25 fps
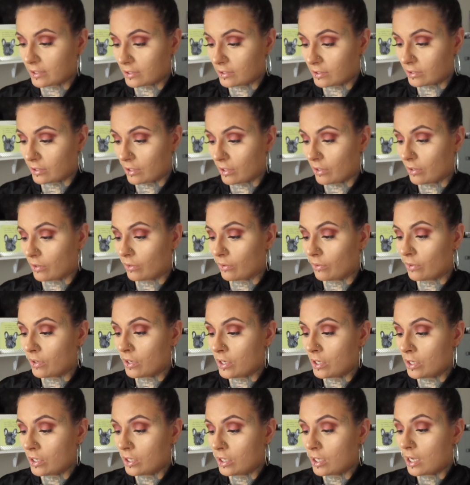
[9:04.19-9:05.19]
So
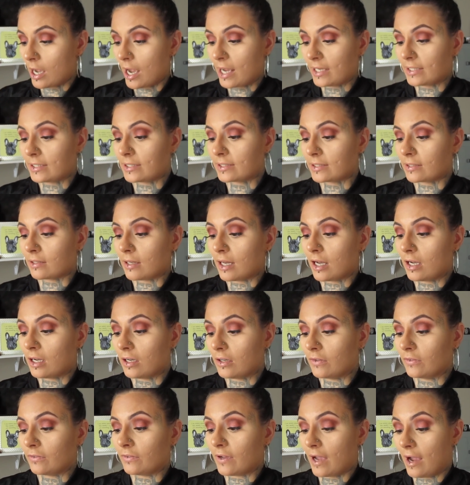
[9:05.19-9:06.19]
I still
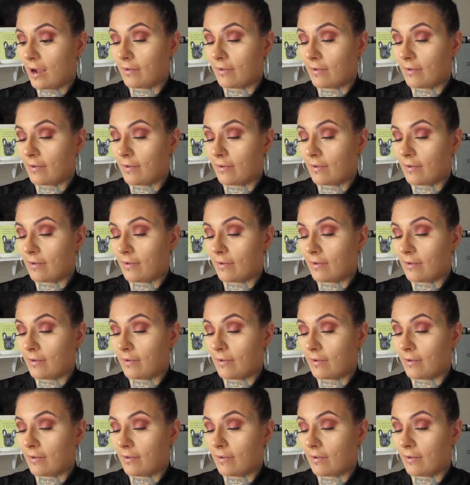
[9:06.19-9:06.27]
have,